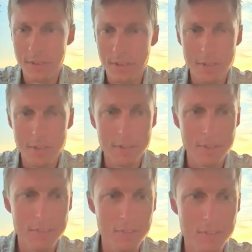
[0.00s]
this
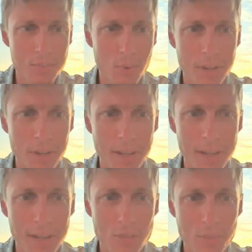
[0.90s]
is why I had
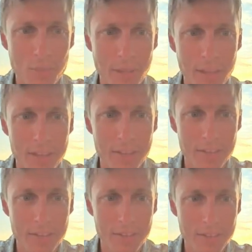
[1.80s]
to add the
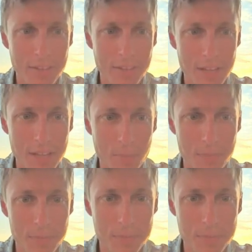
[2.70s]
name of the
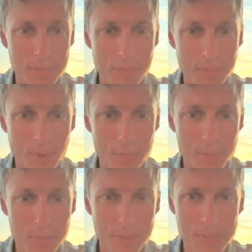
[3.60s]
Obsidian Vault, because
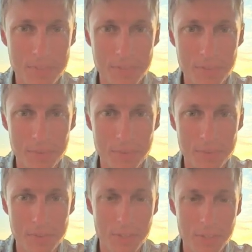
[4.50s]
it's used
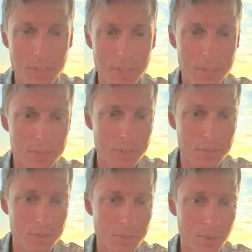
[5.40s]

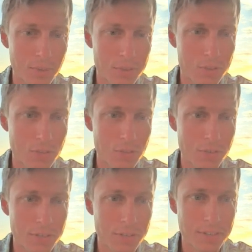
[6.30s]
to generate the
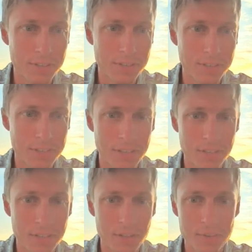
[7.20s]
link that
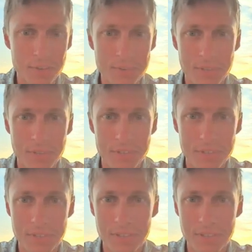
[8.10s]
goes to
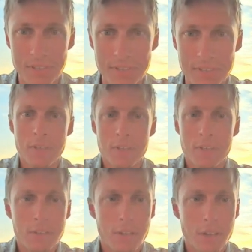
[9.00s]
this
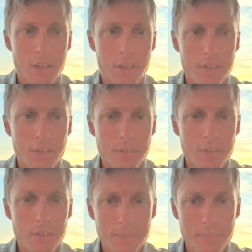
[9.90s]
note here.
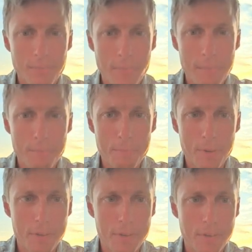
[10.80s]
But
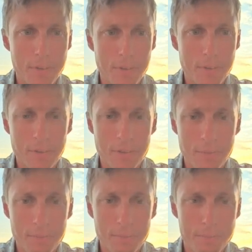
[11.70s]

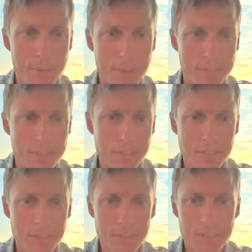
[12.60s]
basically,